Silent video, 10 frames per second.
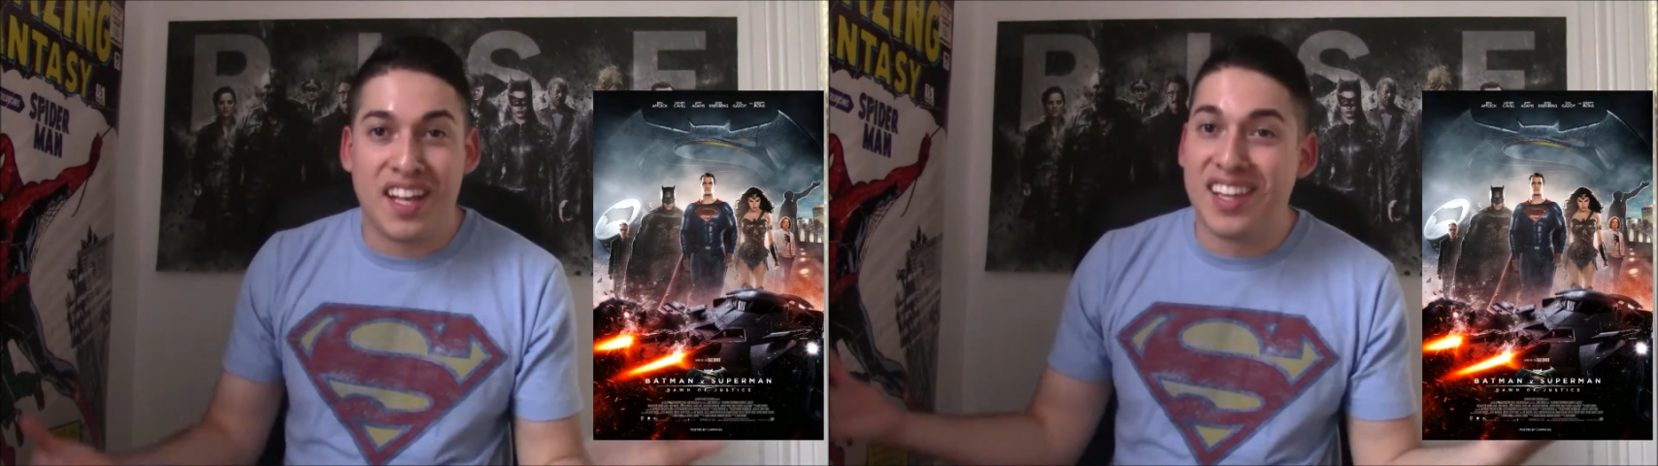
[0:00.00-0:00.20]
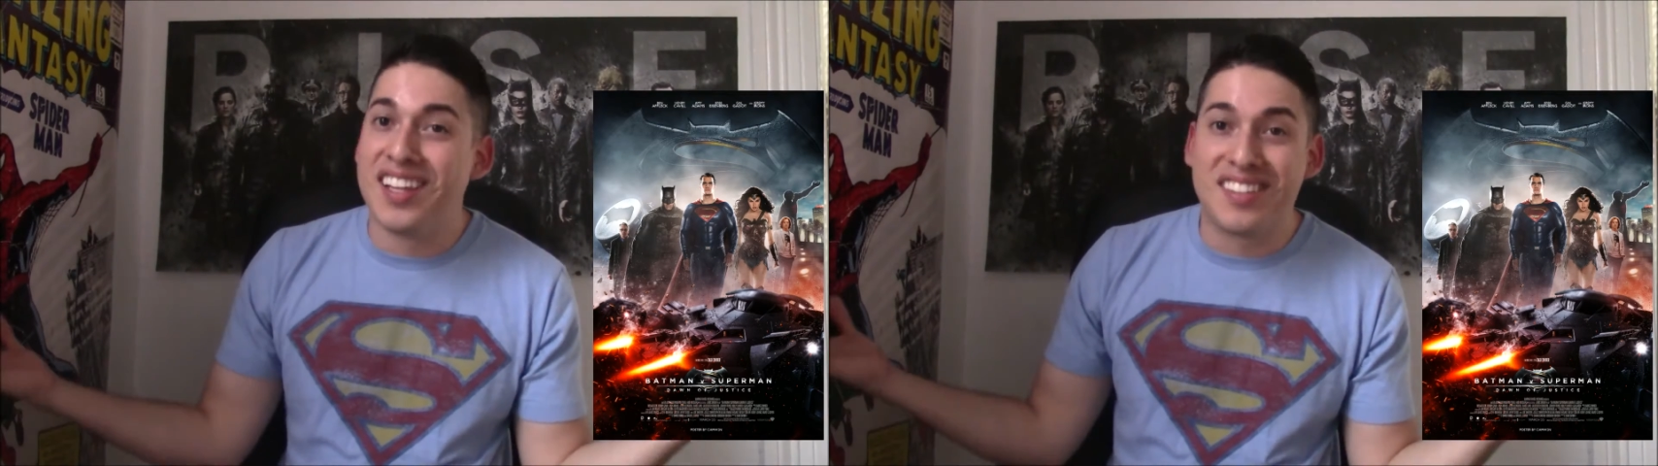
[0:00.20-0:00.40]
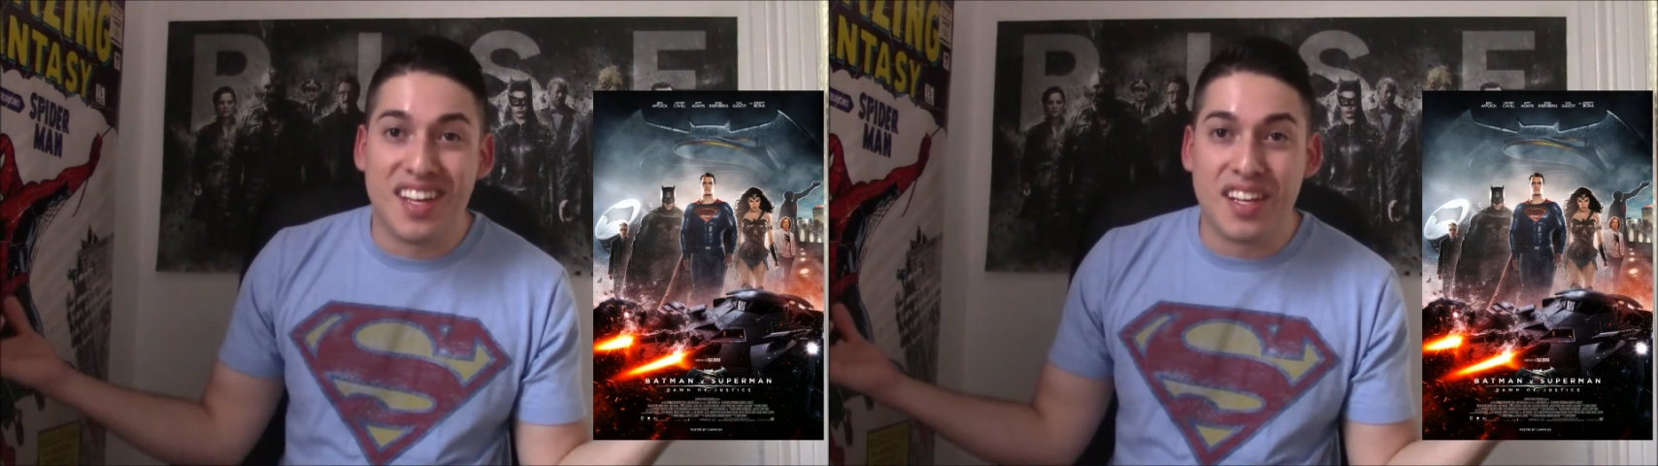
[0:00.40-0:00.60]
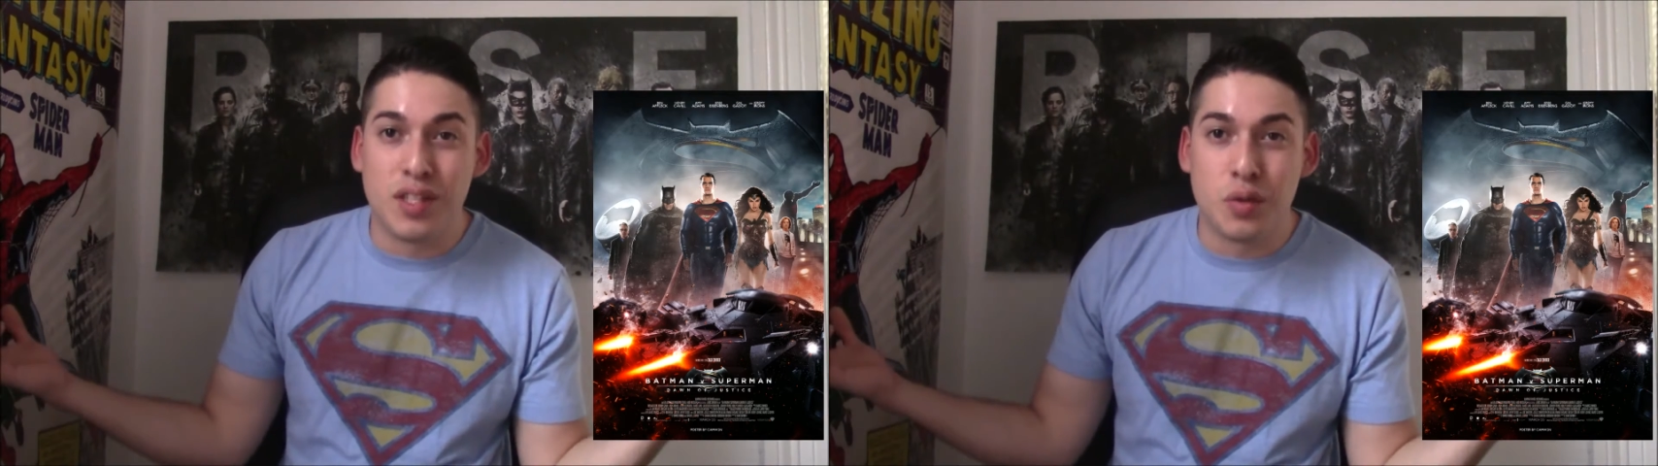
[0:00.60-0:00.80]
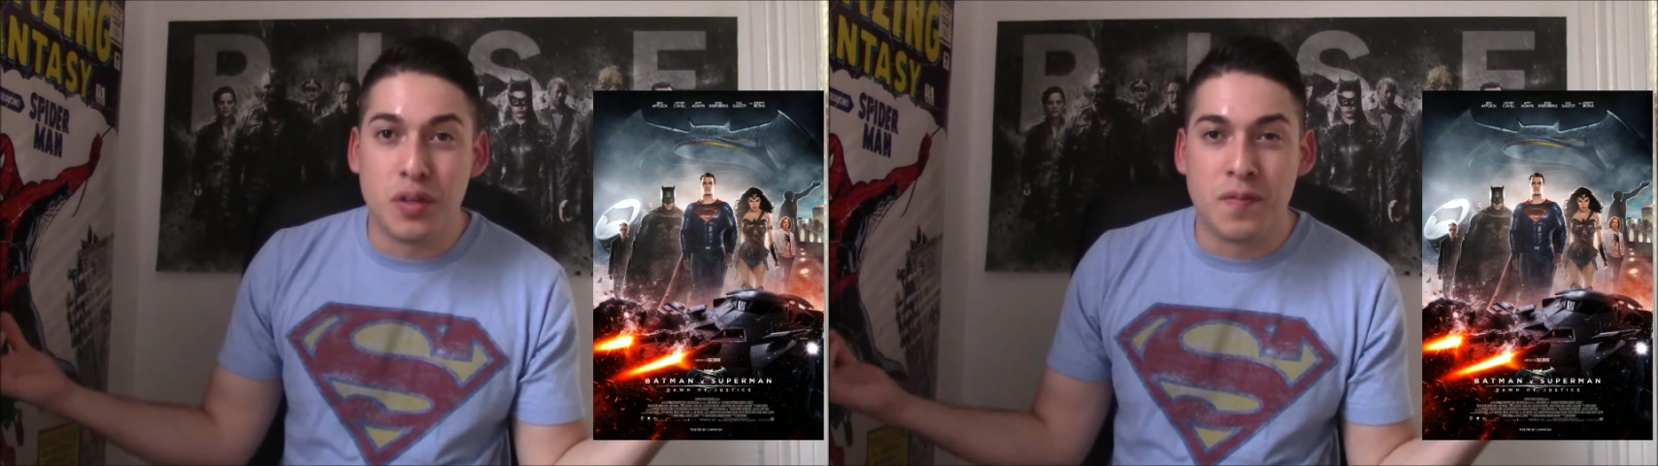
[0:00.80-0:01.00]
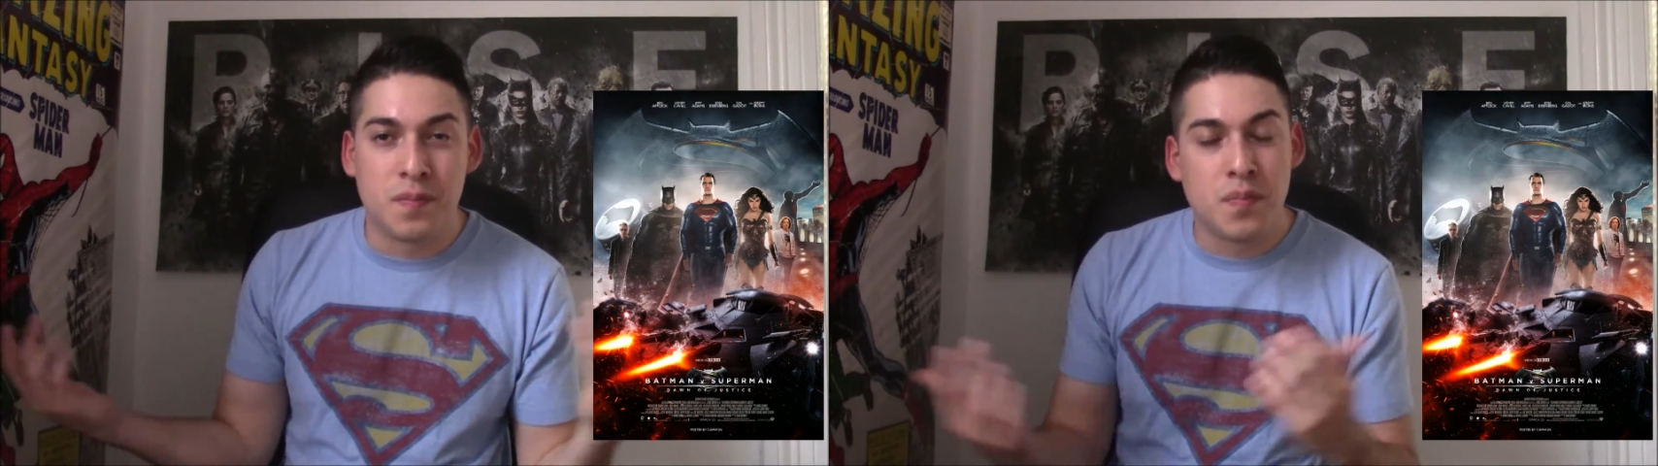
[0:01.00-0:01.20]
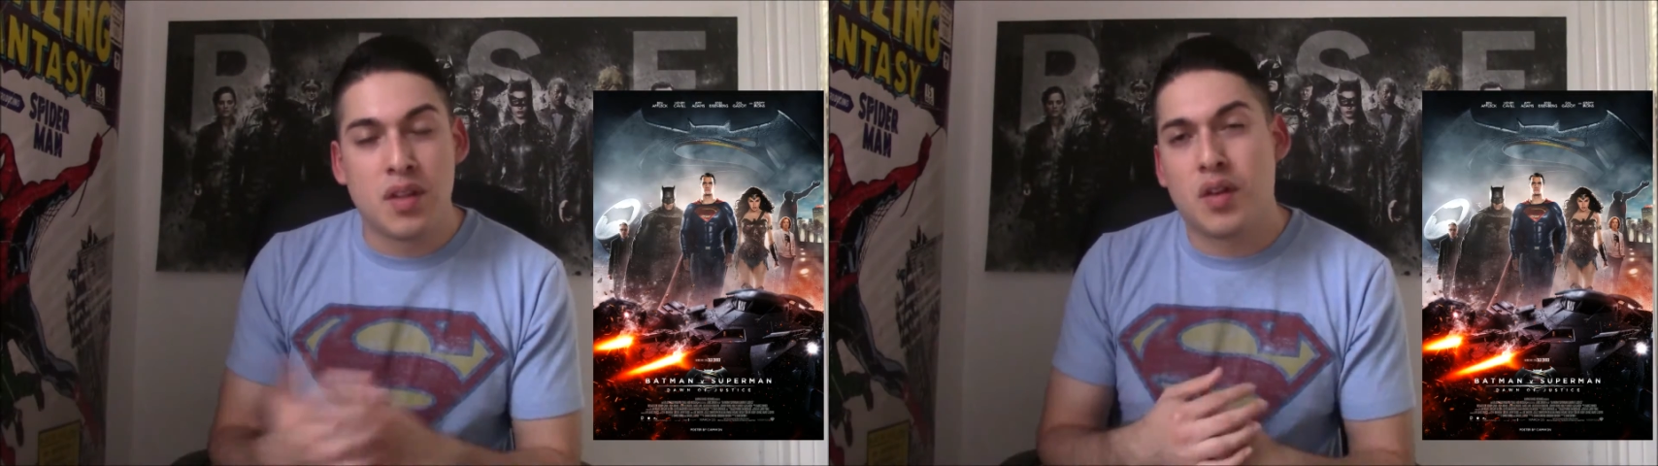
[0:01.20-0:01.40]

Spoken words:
and let's get into it.